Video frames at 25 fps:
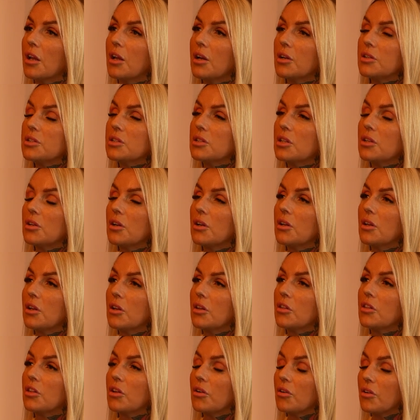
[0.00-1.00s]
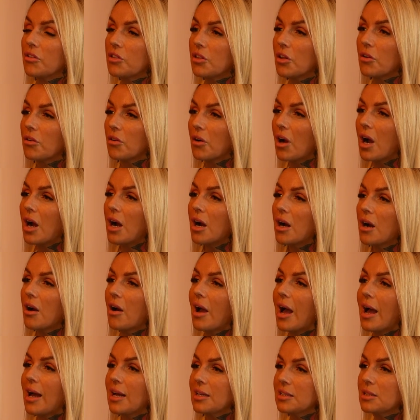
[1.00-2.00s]
because there are
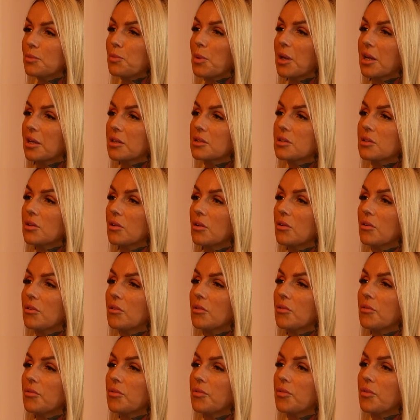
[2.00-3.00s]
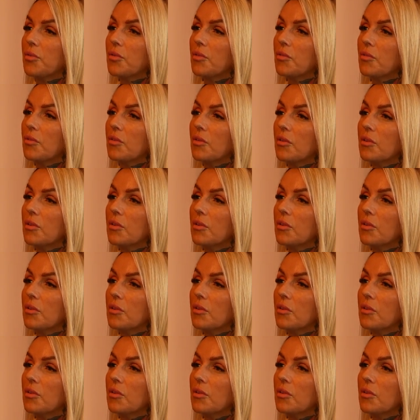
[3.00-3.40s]
aspects of